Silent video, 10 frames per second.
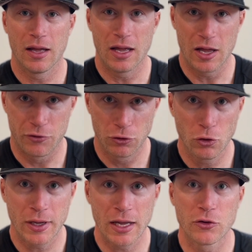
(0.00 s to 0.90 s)
If you're
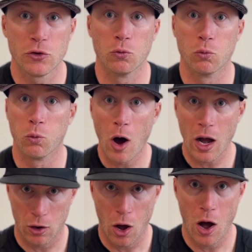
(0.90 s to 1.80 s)
looking to
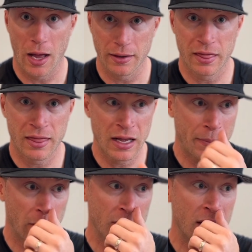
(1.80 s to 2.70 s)
walk on, think
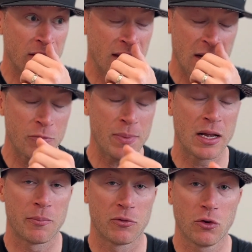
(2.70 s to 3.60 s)
about this. It has
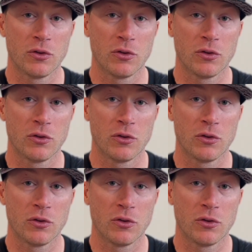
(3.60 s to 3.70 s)
become so